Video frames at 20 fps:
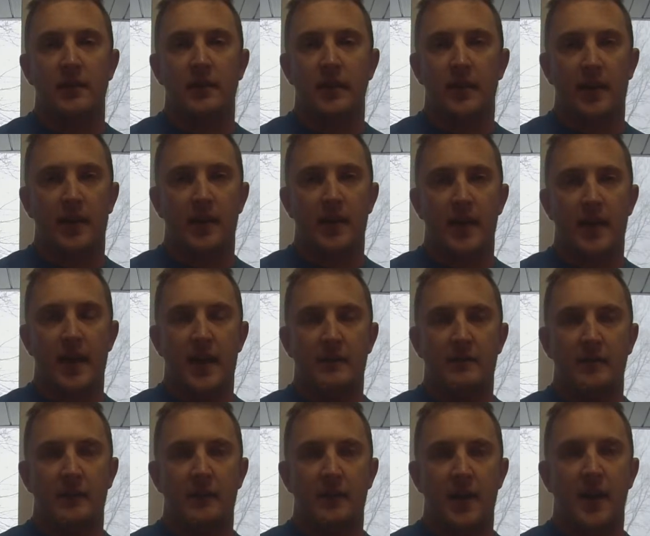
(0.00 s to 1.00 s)
and I have
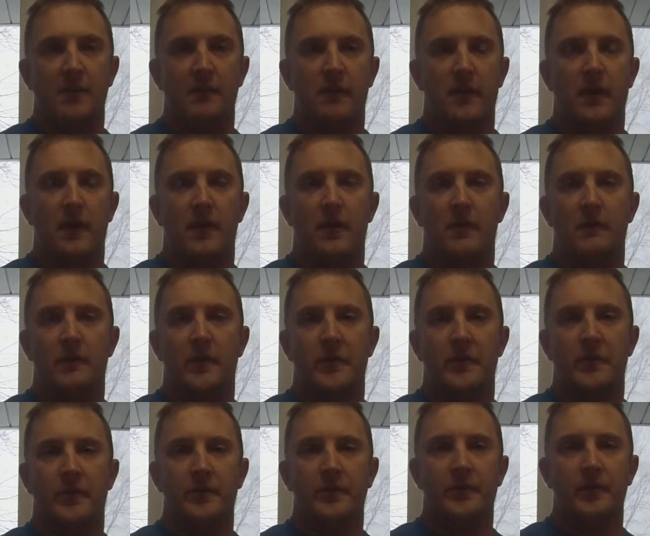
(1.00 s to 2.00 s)
a graveyard of
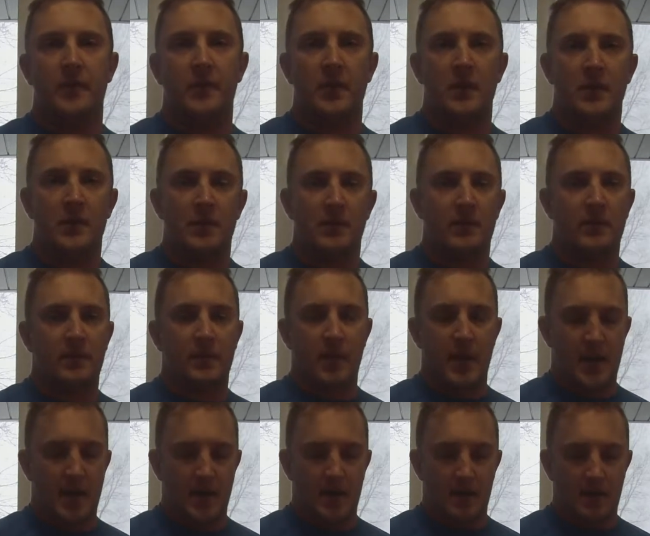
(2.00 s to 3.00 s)
them
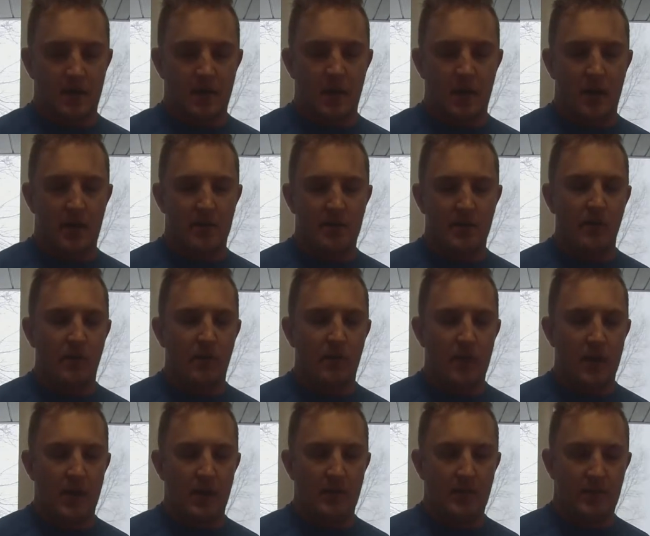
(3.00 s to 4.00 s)
that are all tore
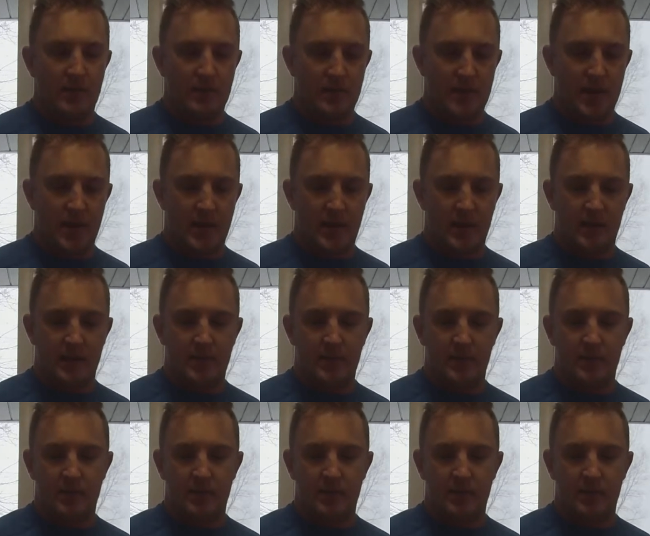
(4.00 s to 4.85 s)
up and